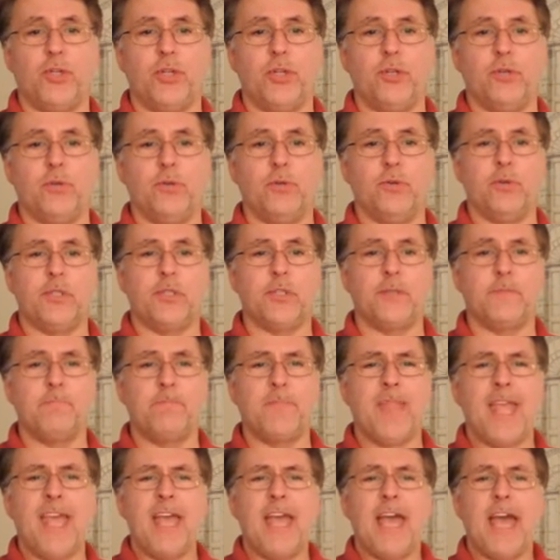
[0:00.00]
would use,
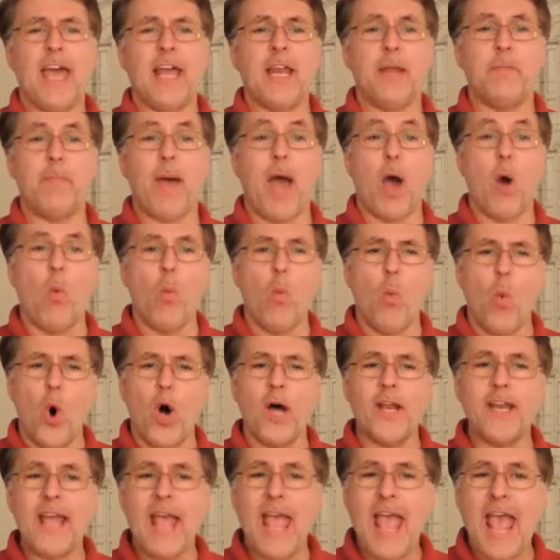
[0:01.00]
and about
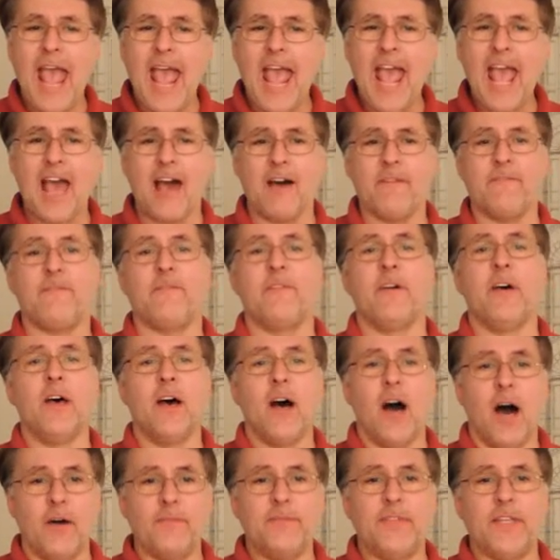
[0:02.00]
1/2
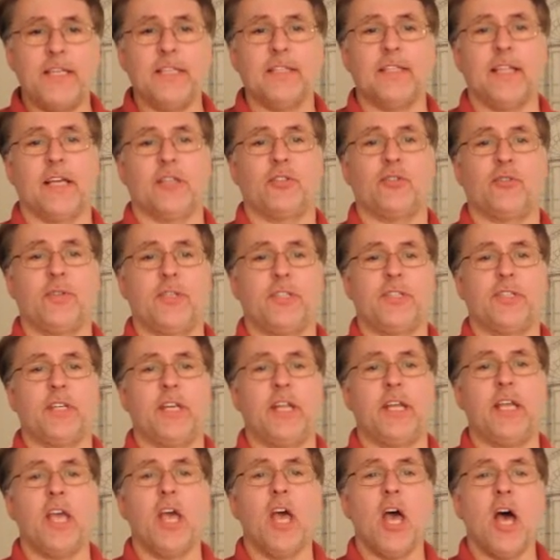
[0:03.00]
of the
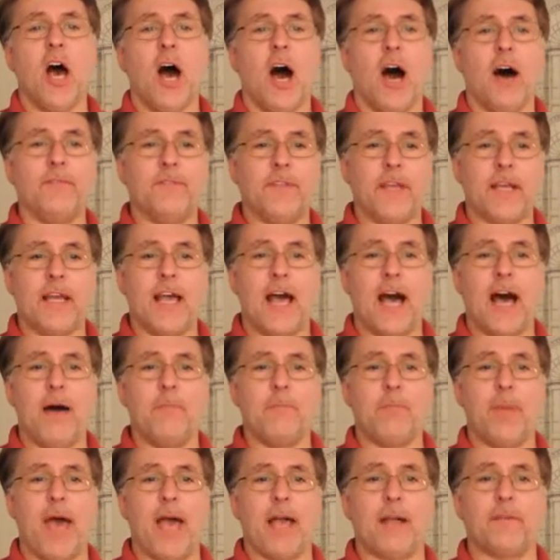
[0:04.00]
electricity of the
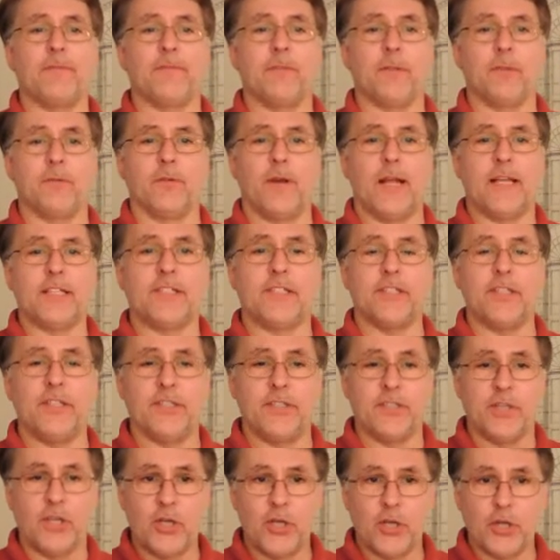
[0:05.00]
compact
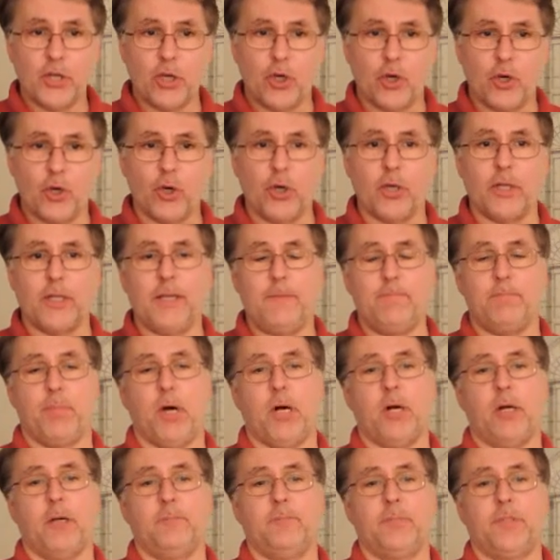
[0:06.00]
fluorescent curly
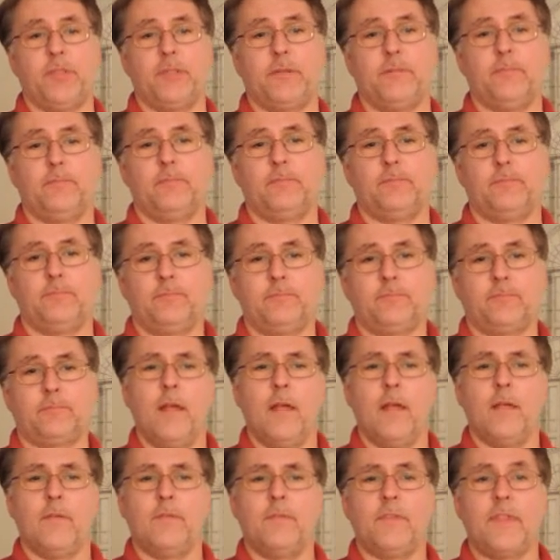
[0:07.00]
bulbs.
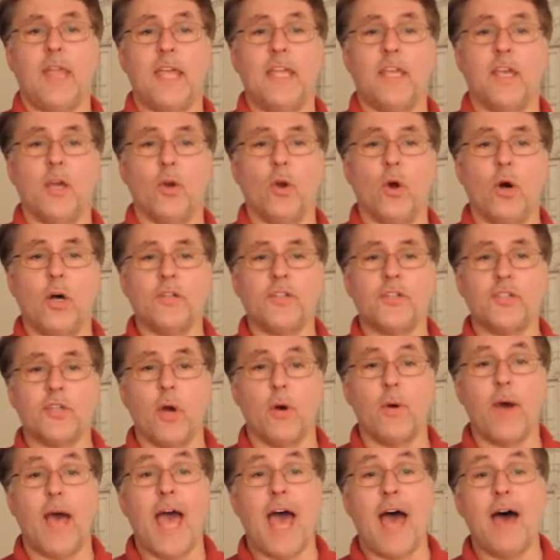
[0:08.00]
They can
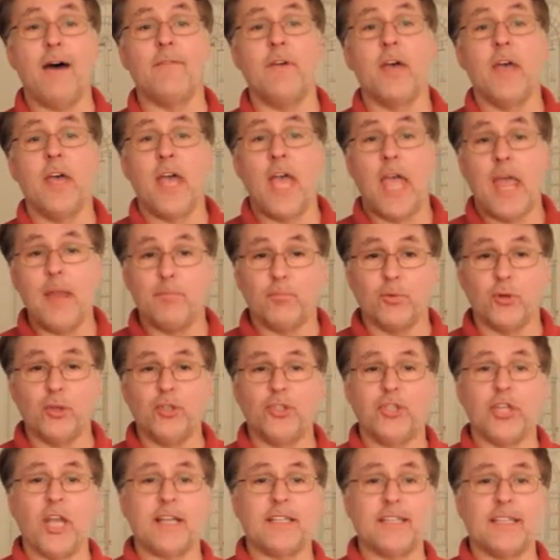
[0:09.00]
also have a
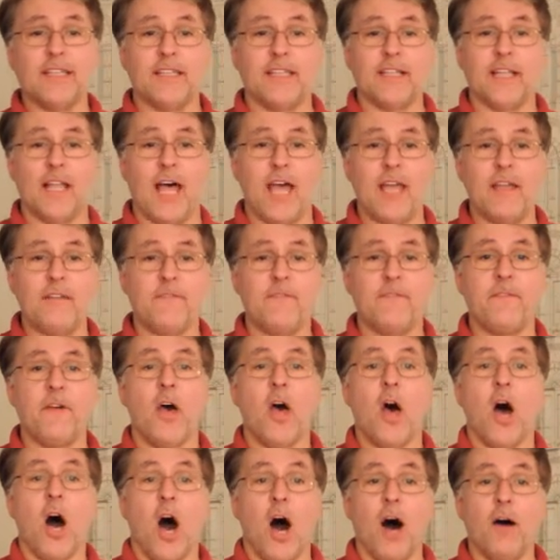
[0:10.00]
projected life
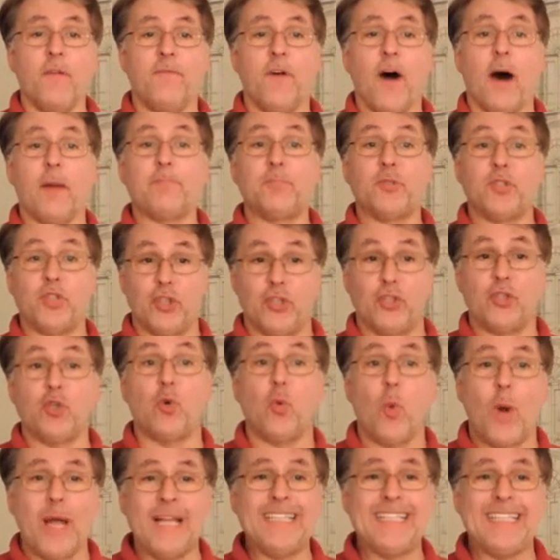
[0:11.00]
of up to
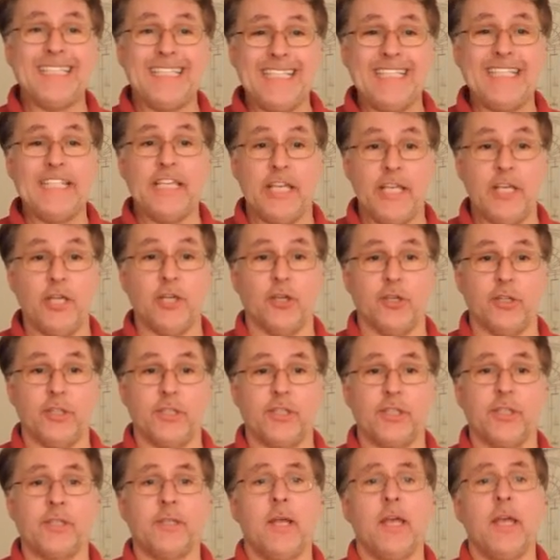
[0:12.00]
20
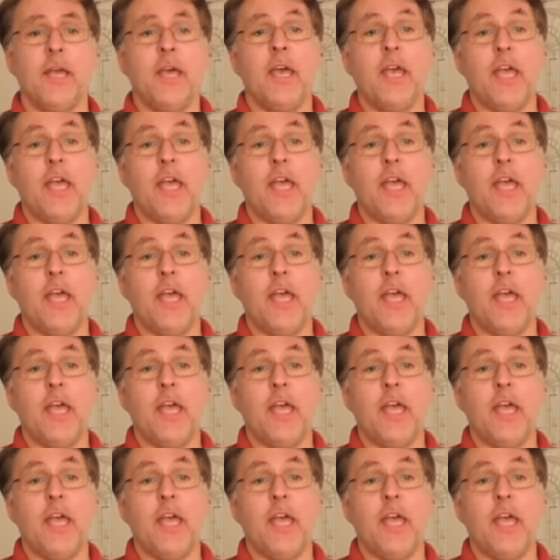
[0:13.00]
years.